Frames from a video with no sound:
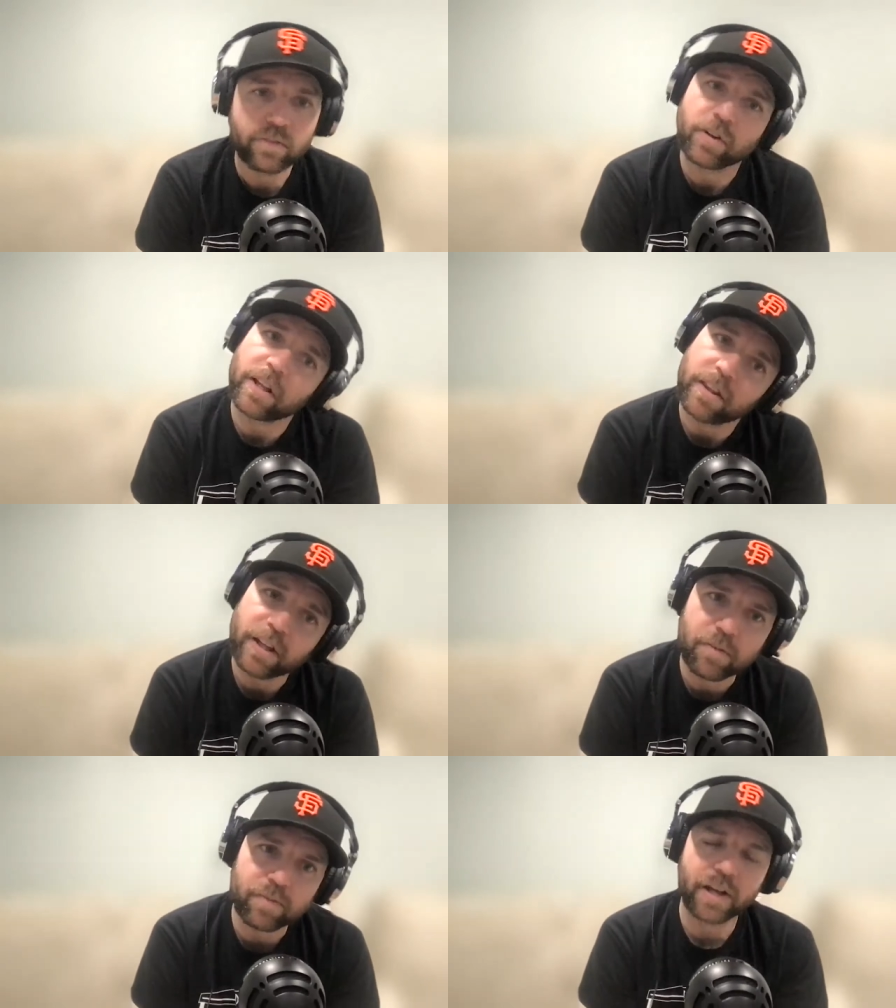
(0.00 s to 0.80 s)
when I
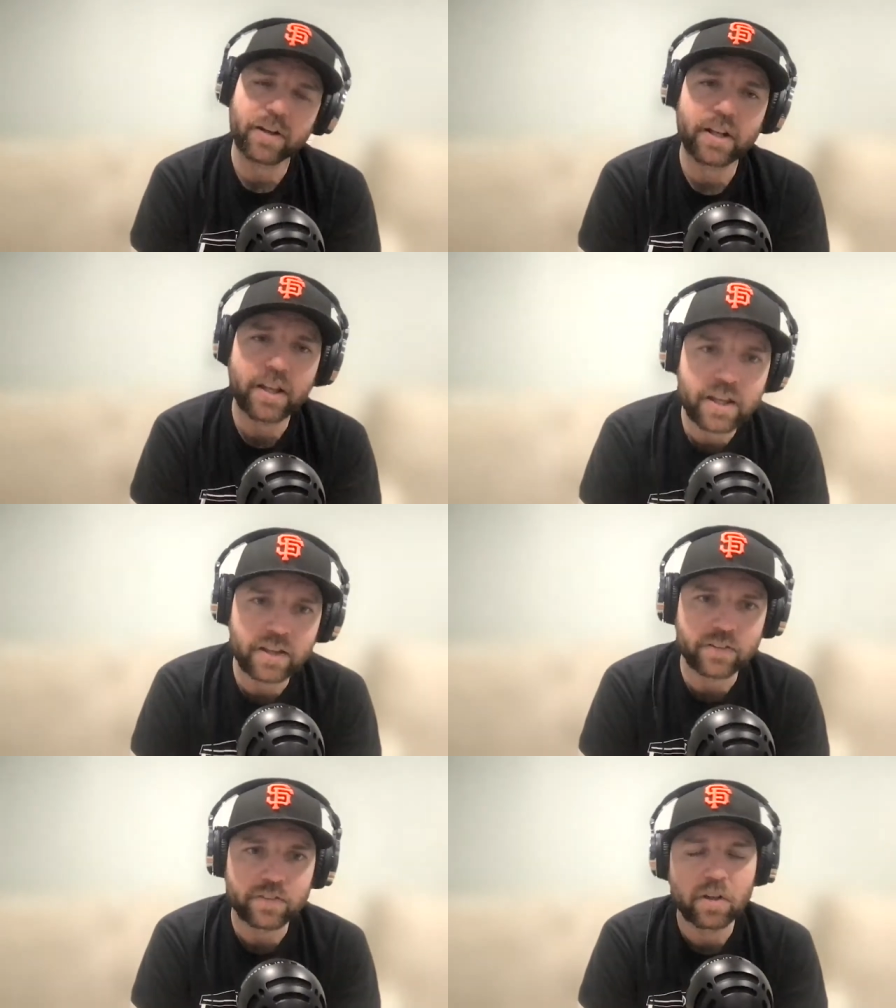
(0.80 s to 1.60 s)
think about it,
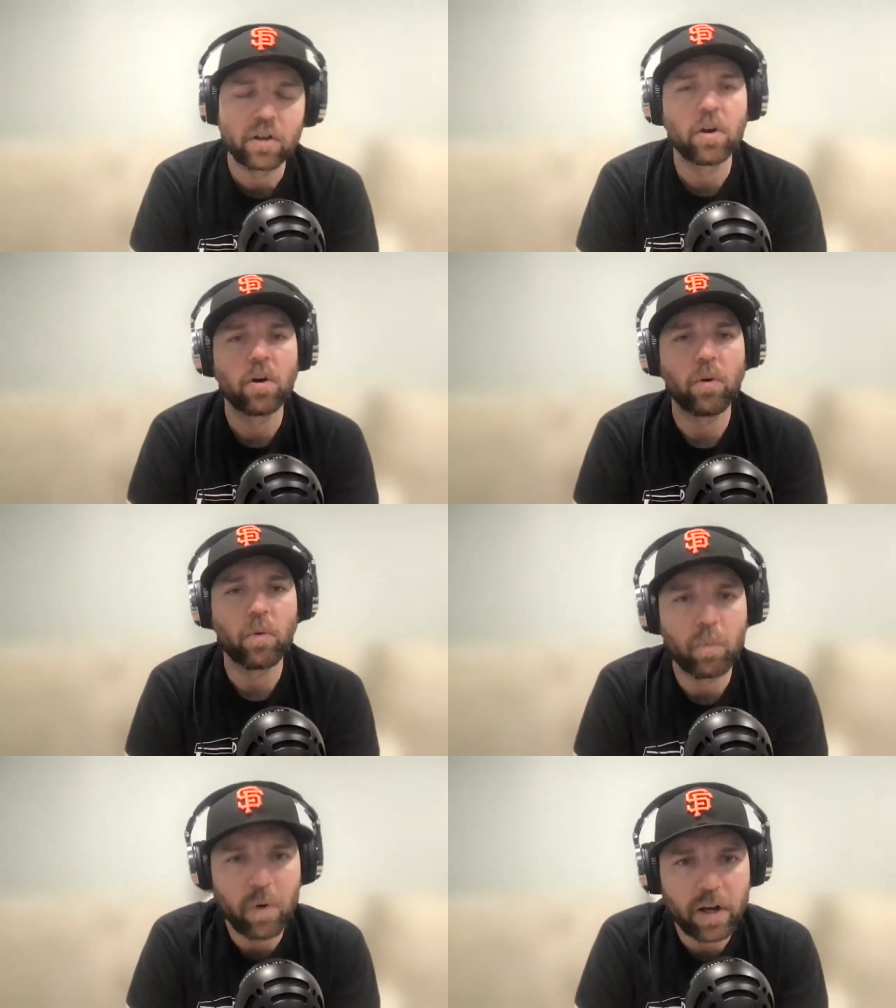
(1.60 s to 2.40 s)
is
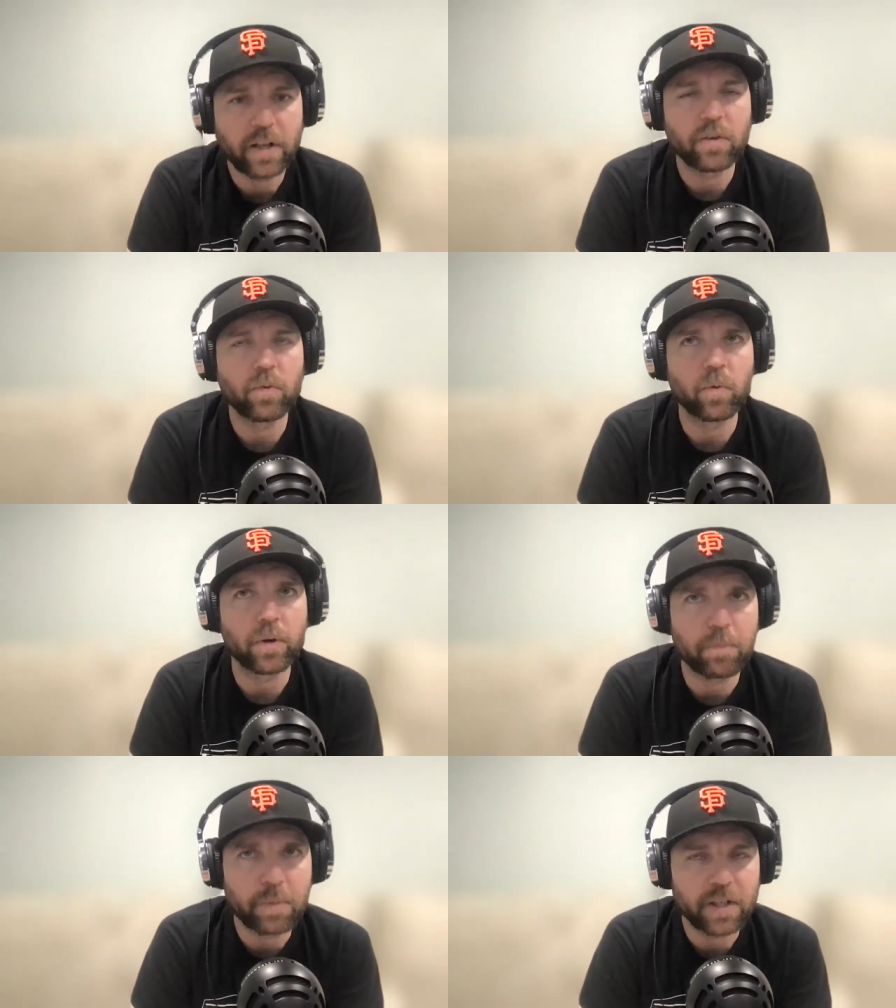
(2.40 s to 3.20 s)
what
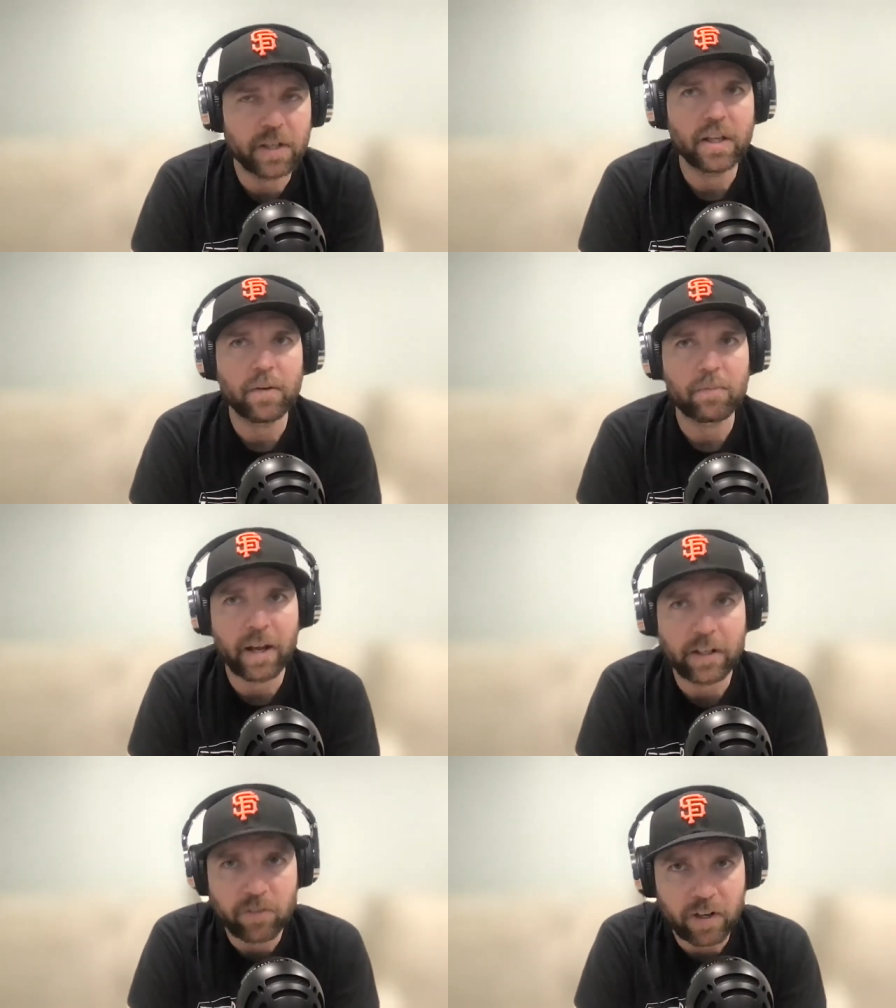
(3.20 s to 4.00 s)
would be
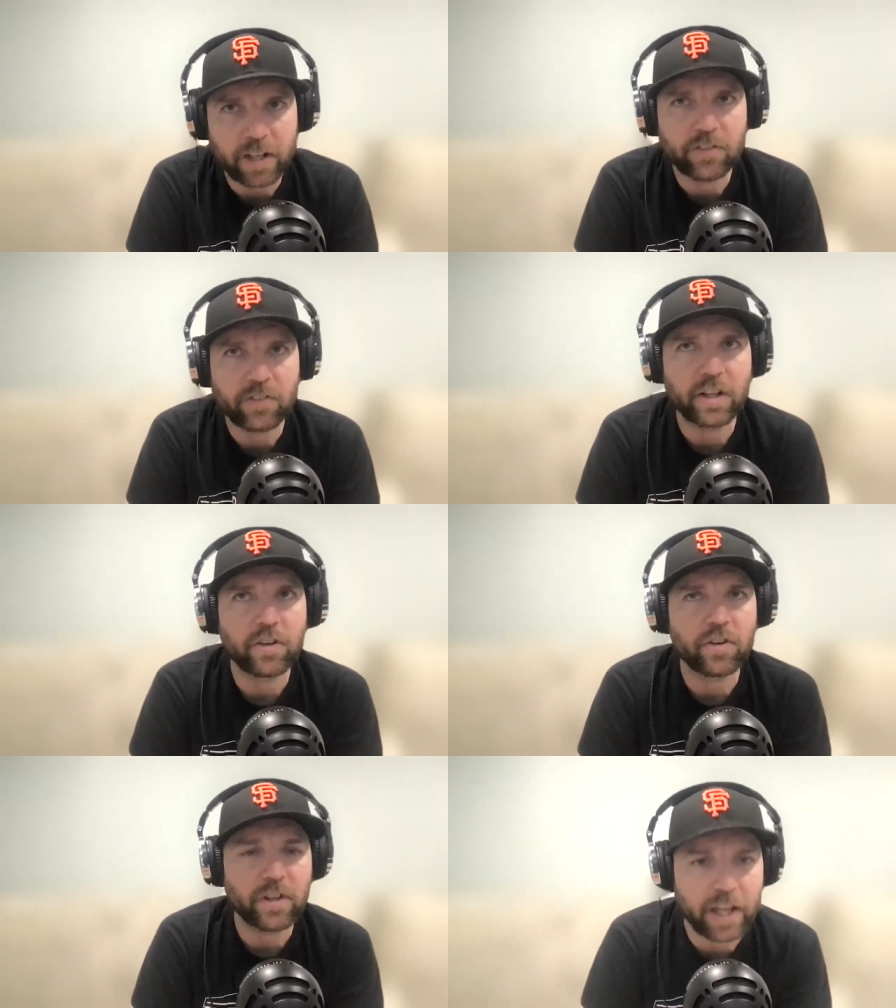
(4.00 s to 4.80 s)
my
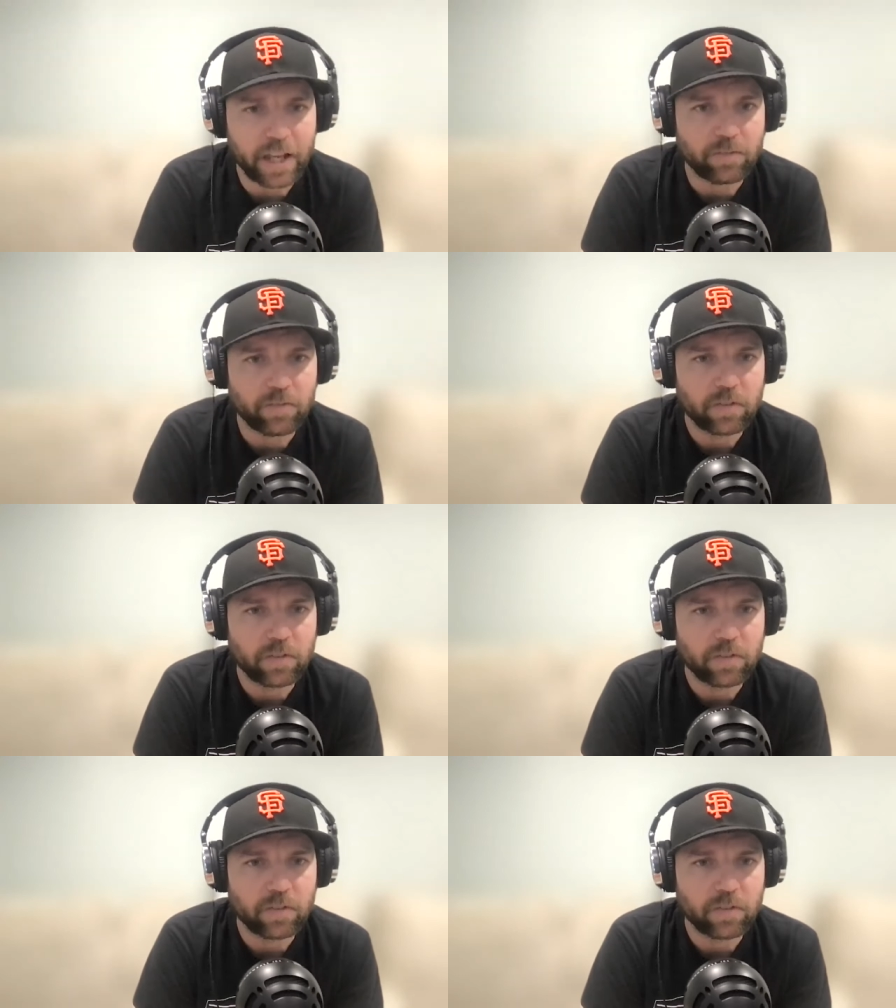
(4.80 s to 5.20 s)
transgender name?